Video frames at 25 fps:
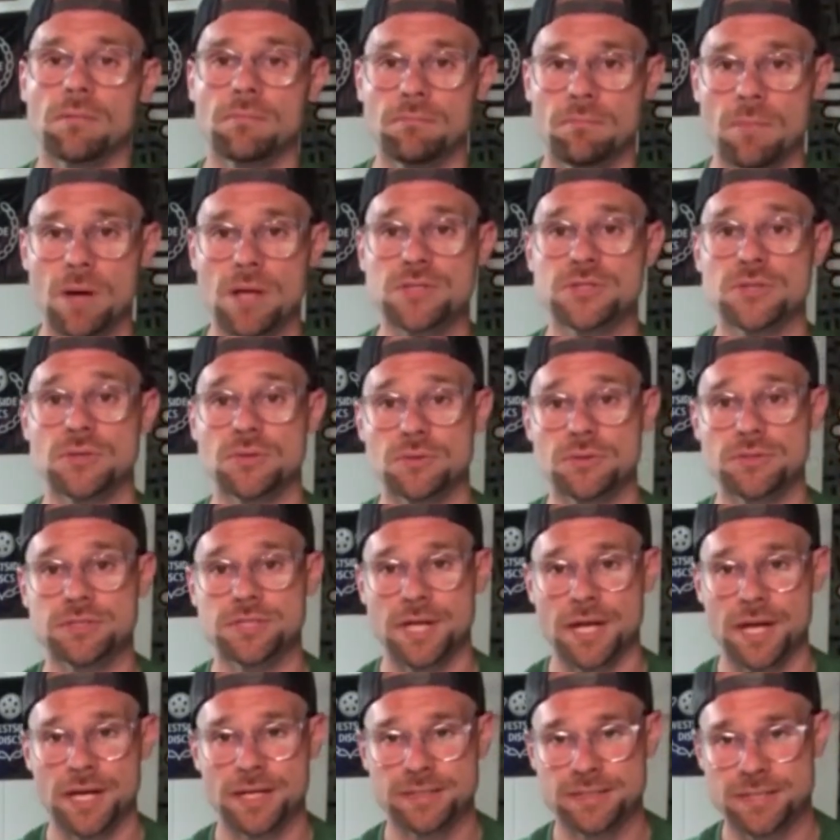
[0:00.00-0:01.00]
muscles
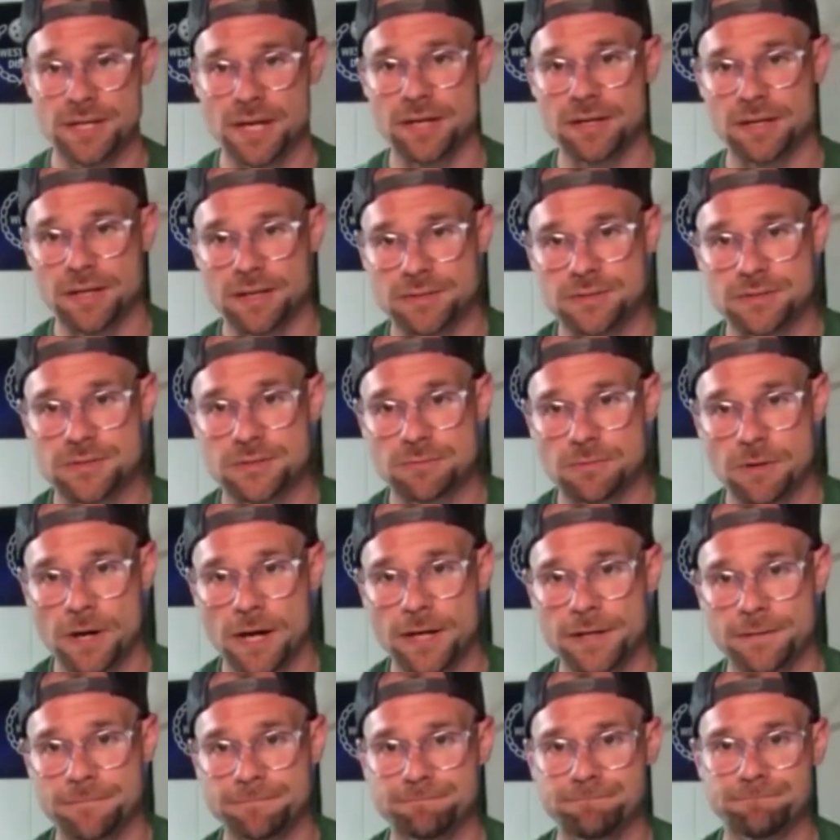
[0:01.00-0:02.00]
and tendons,
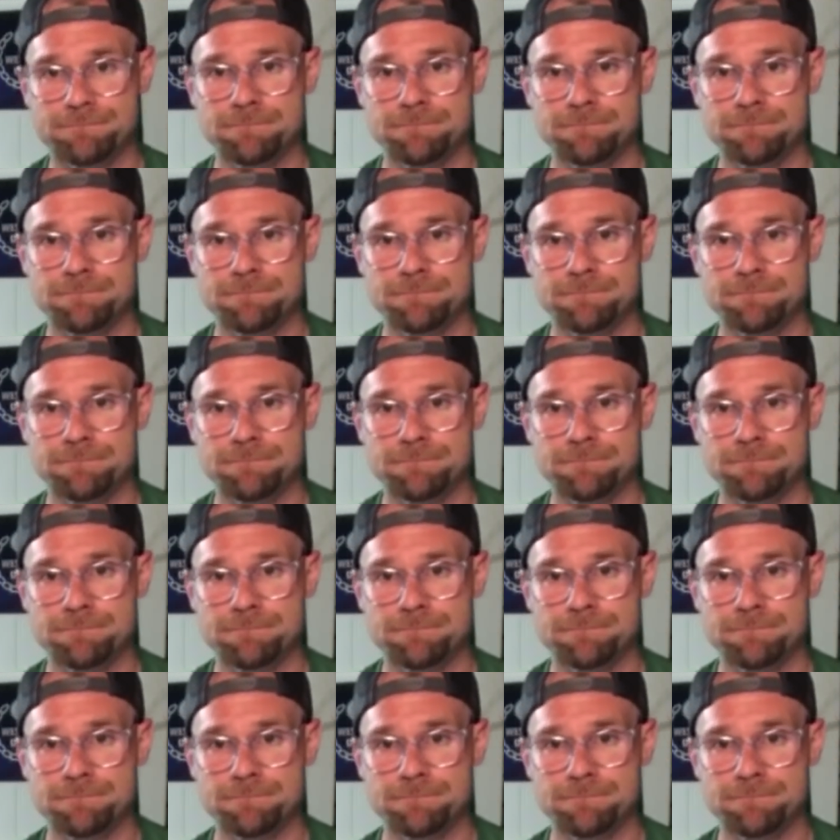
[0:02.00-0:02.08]
right?